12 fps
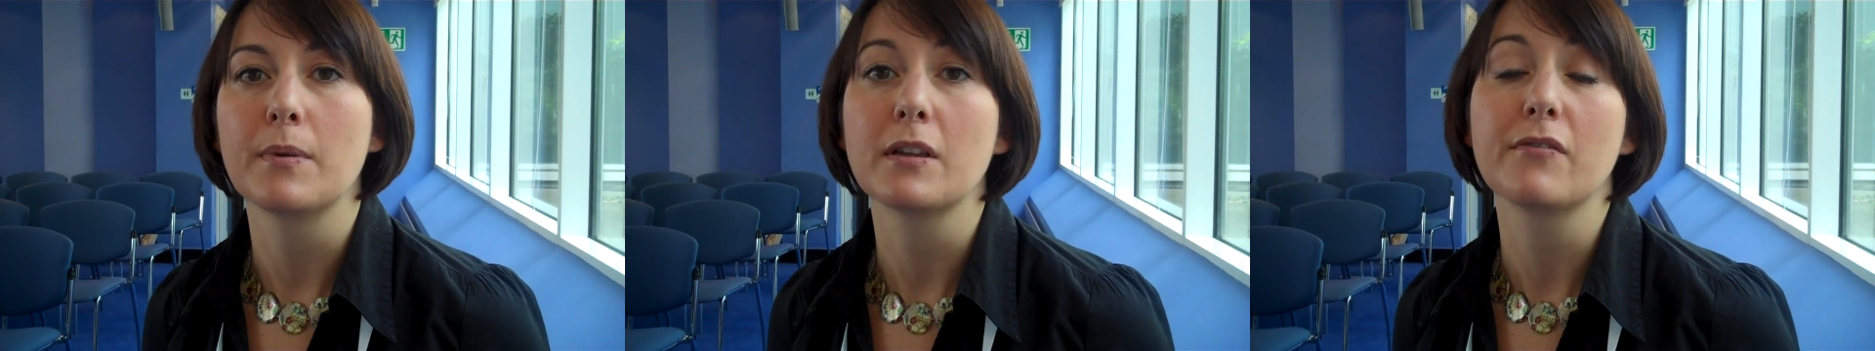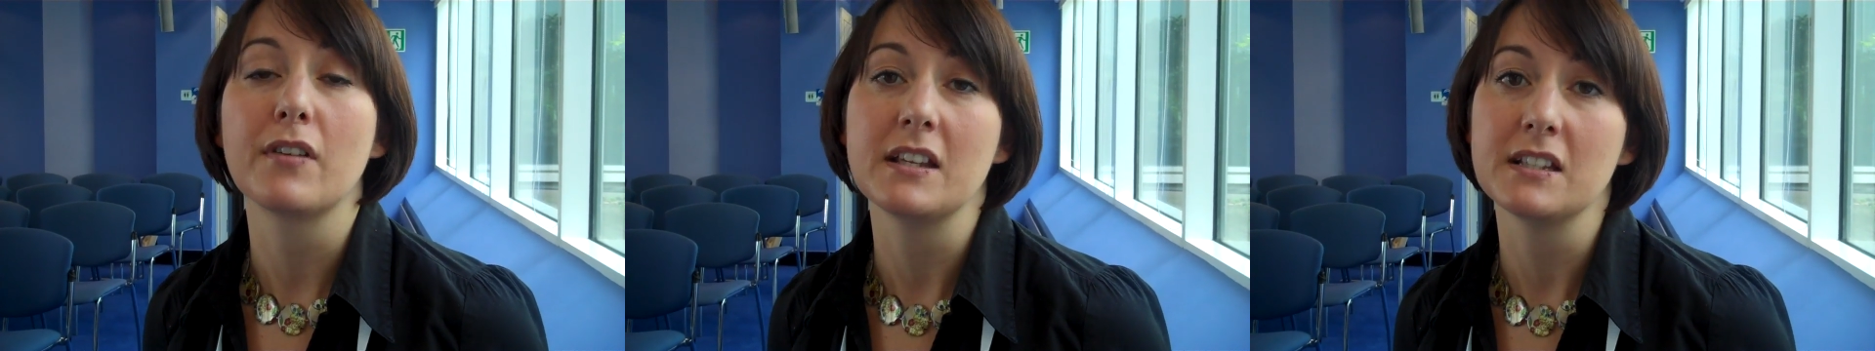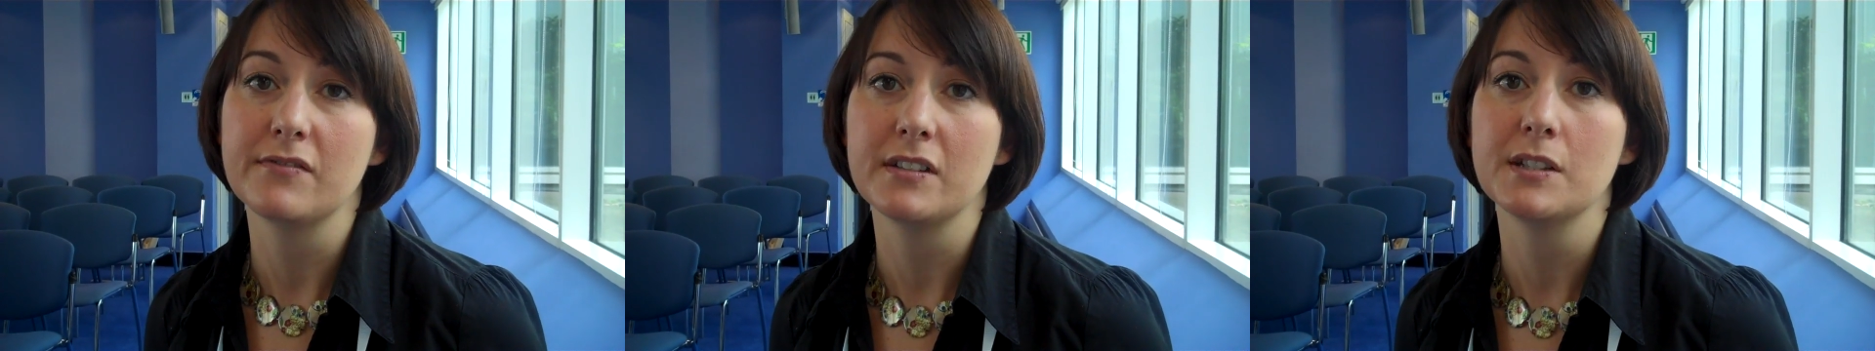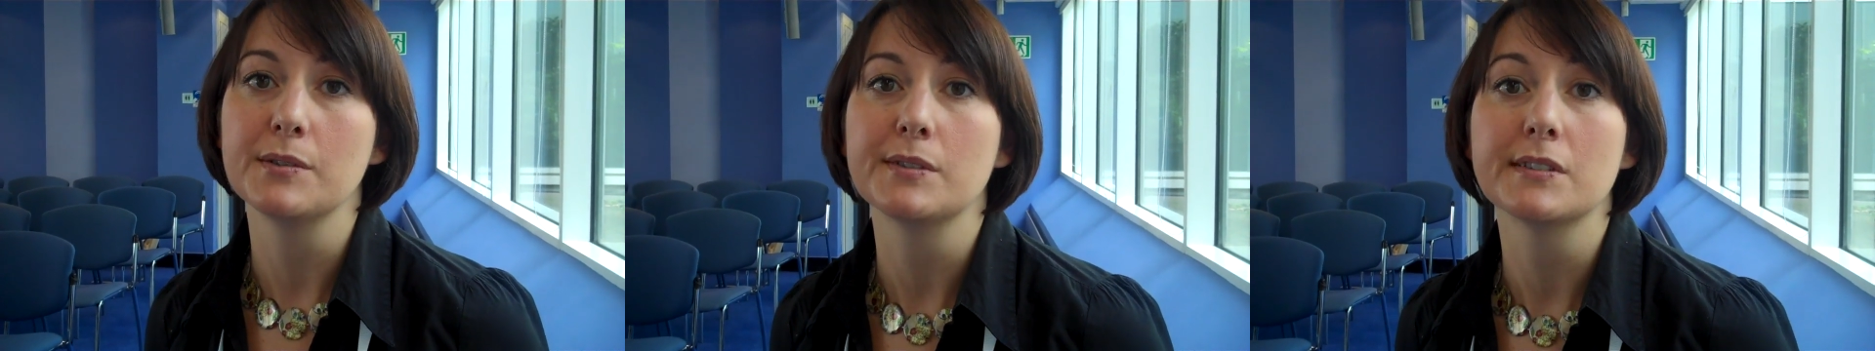both for
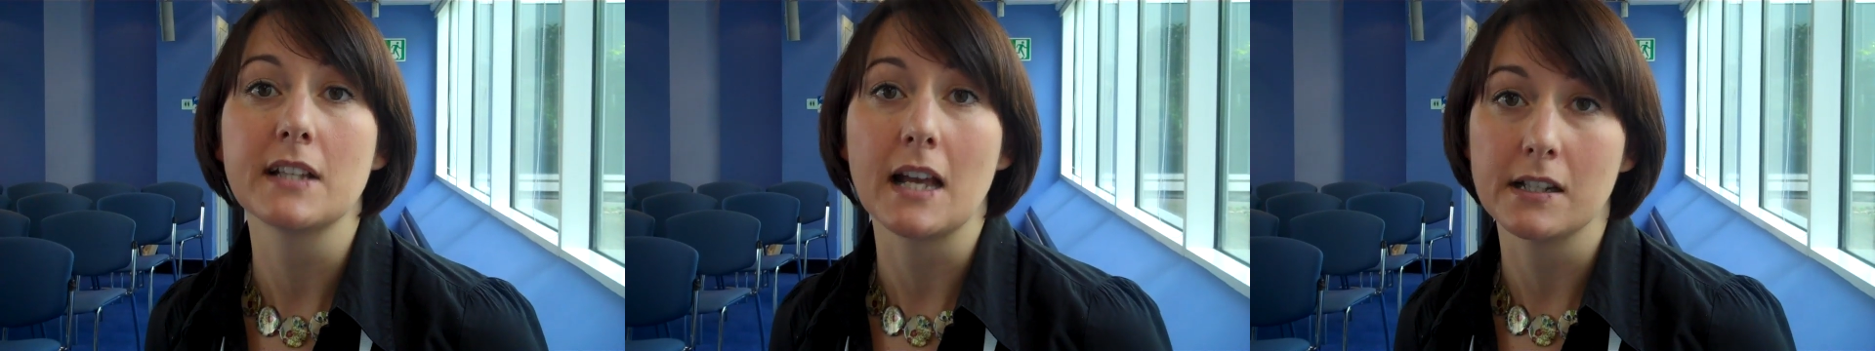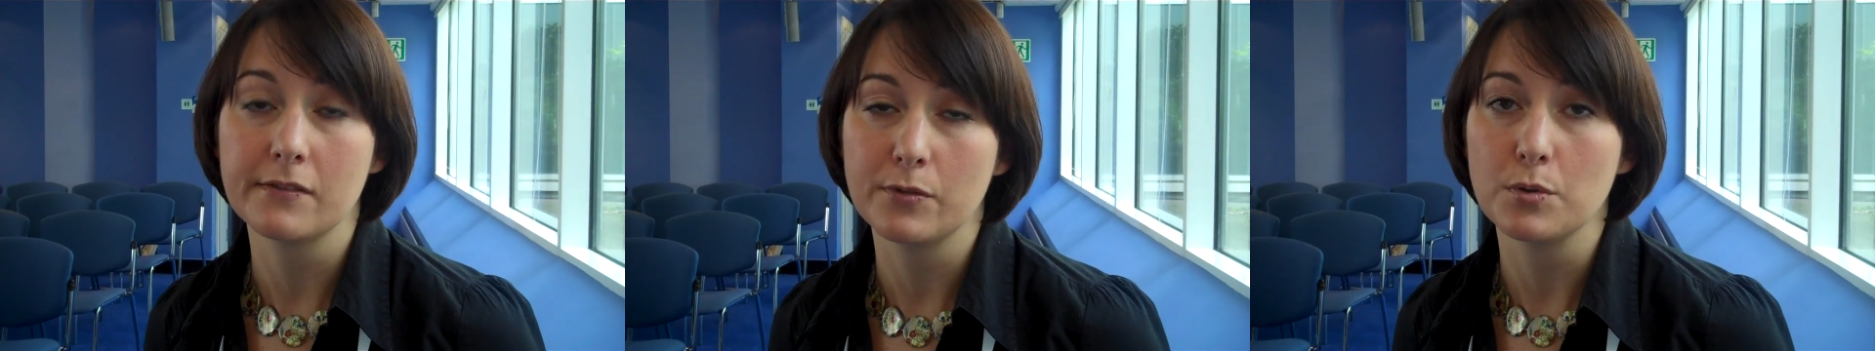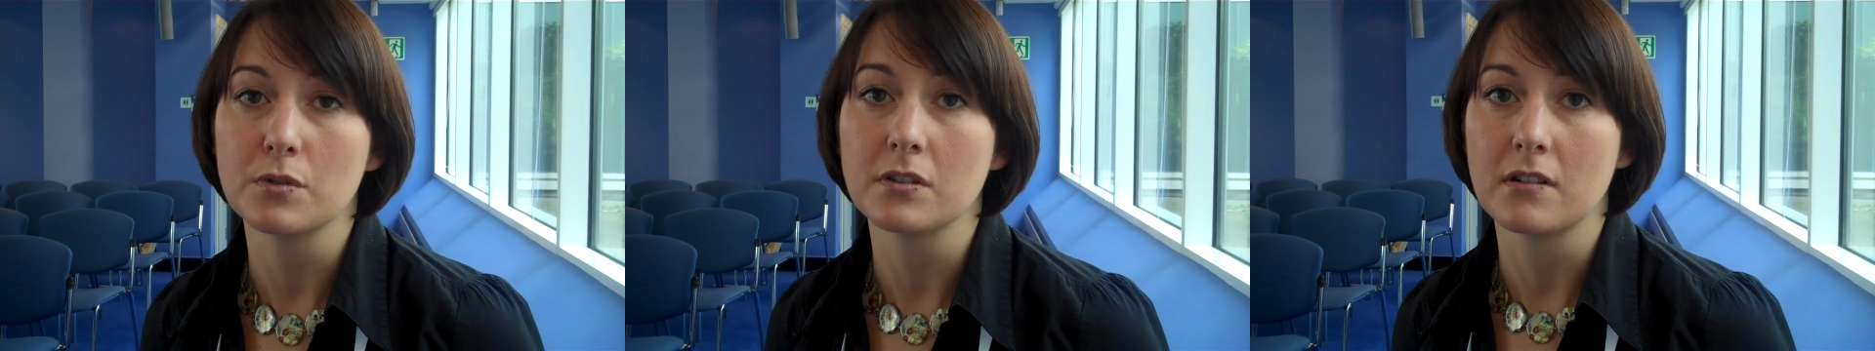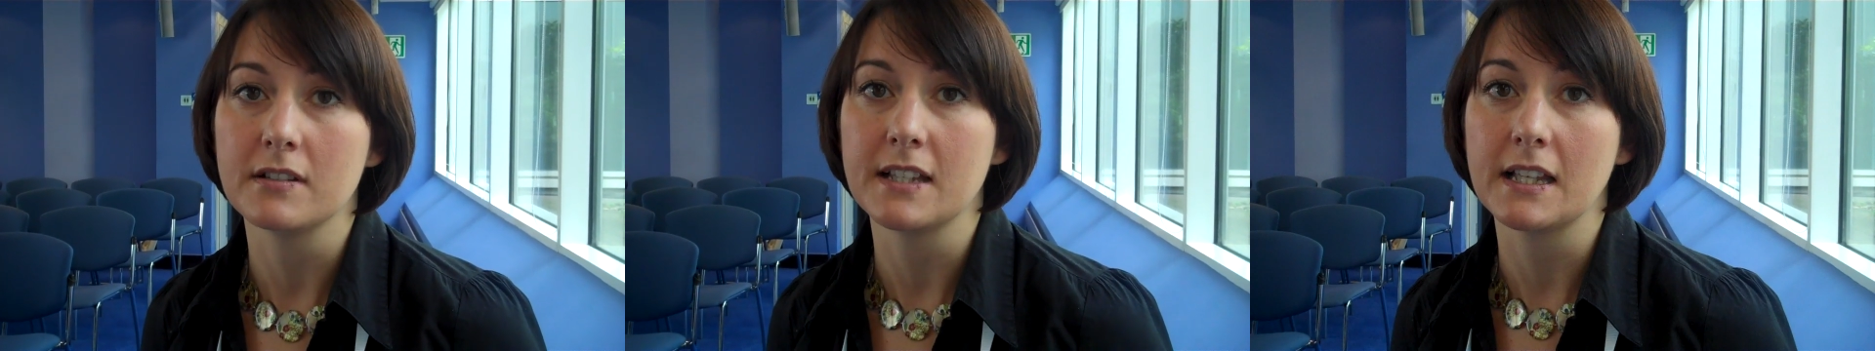individuals and for
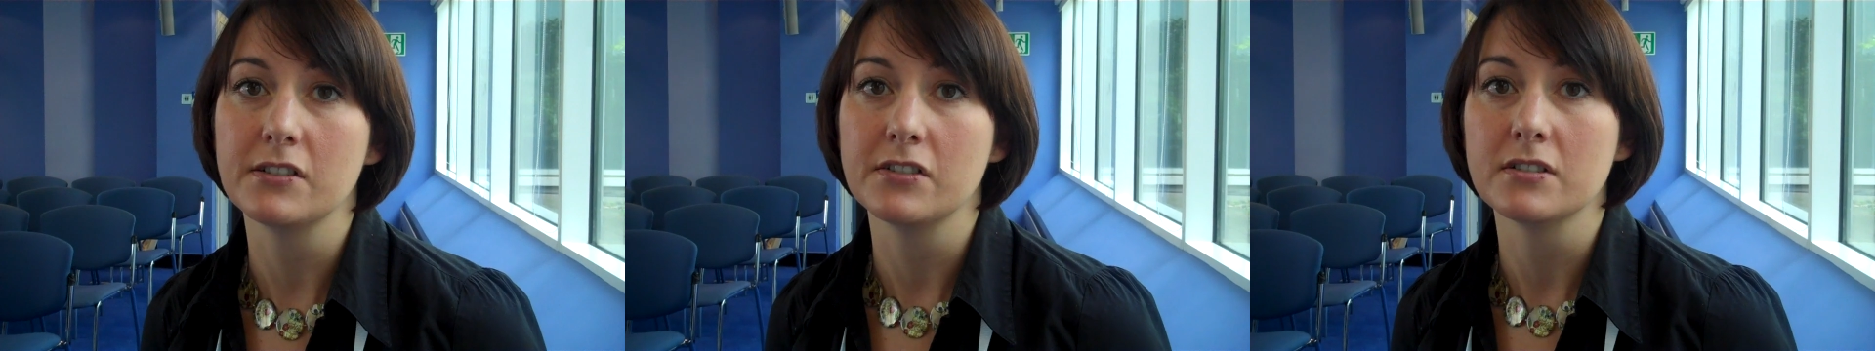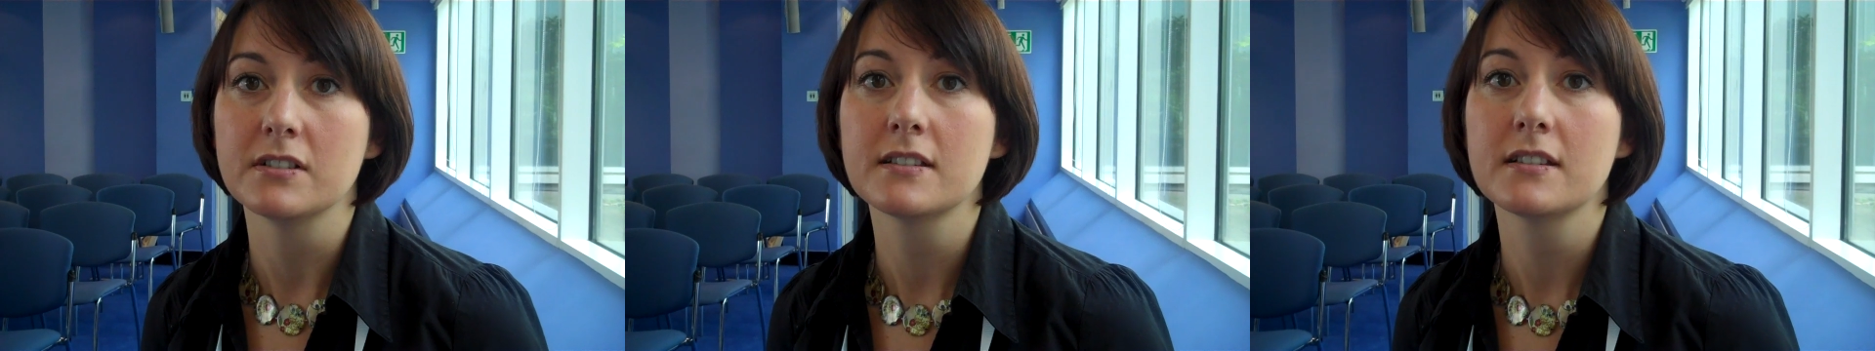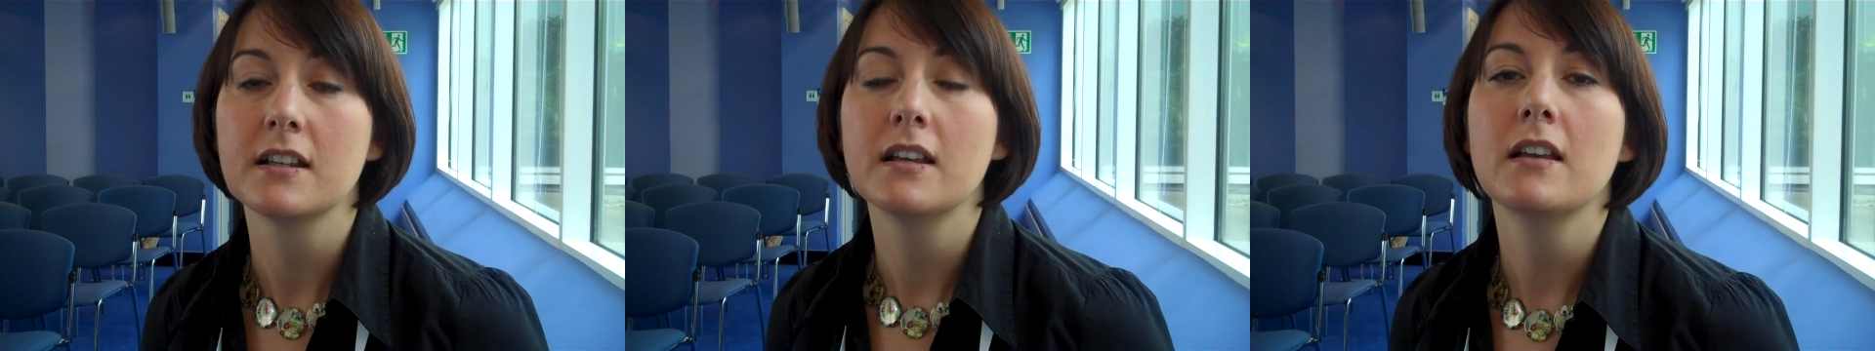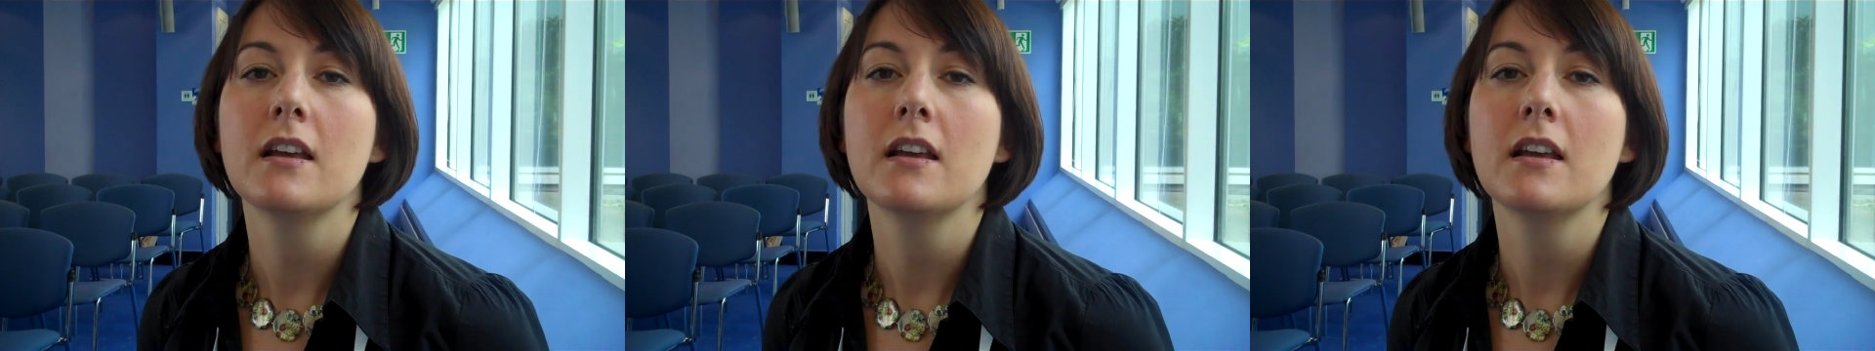organisations.